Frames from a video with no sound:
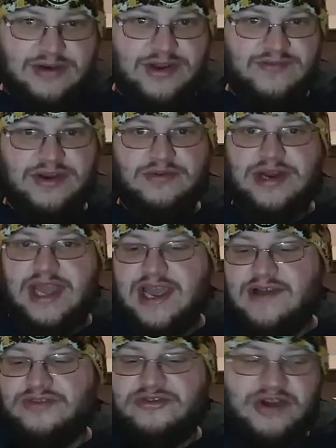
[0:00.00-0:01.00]
I don't even know what I
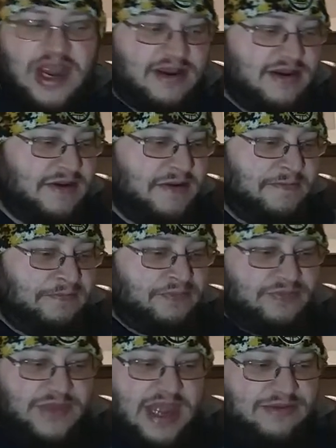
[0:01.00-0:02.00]
have to try.
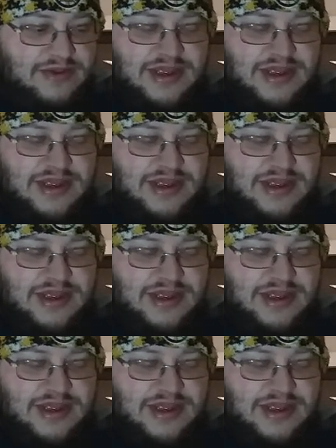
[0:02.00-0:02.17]
That...